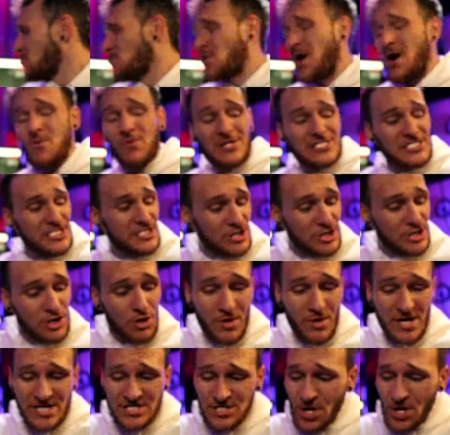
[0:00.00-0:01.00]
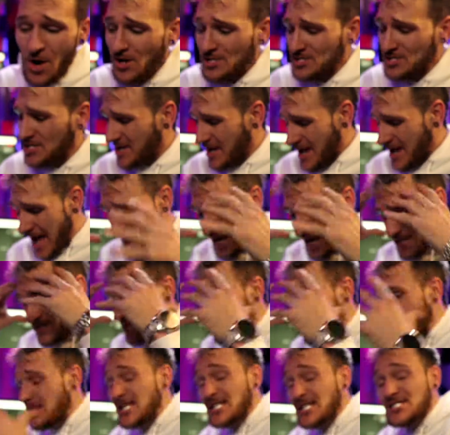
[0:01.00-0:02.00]
I wasn't so exhausted and I actually
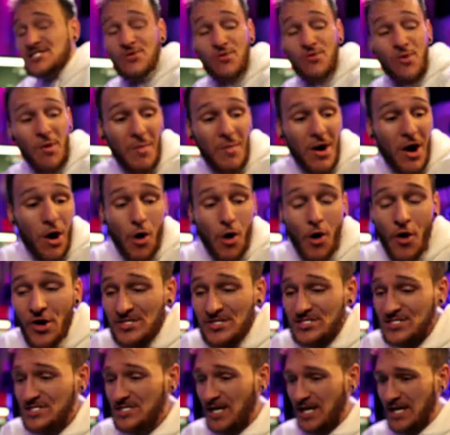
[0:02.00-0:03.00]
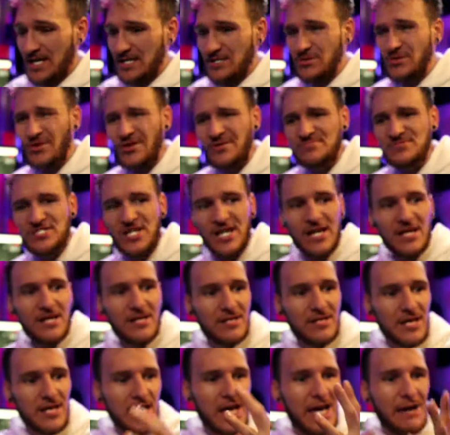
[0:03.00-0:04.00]
listened to what my heart said. You know what I'm saying?
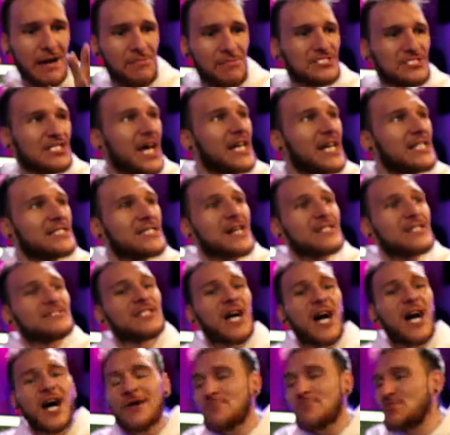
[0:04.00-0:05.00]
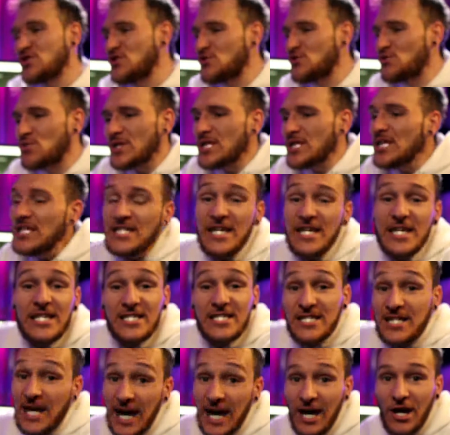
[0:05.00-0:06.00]
It was like that time when you really didn't
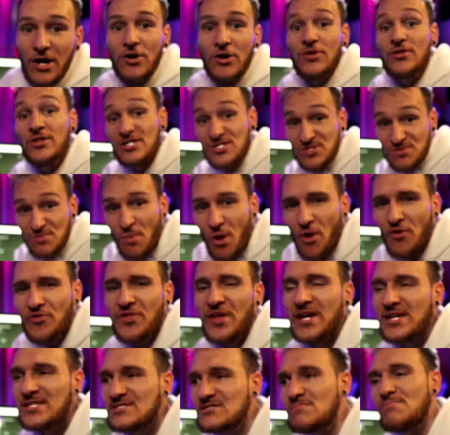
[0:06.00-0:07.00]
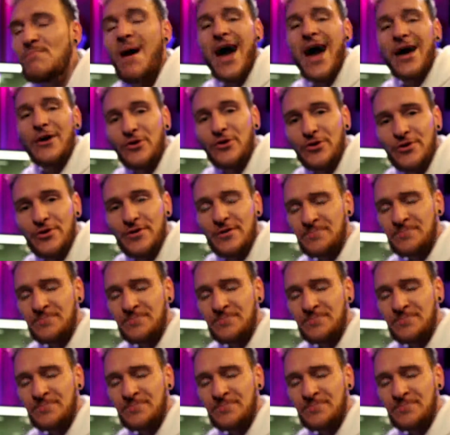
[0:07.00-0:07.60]
care. The small things mattered.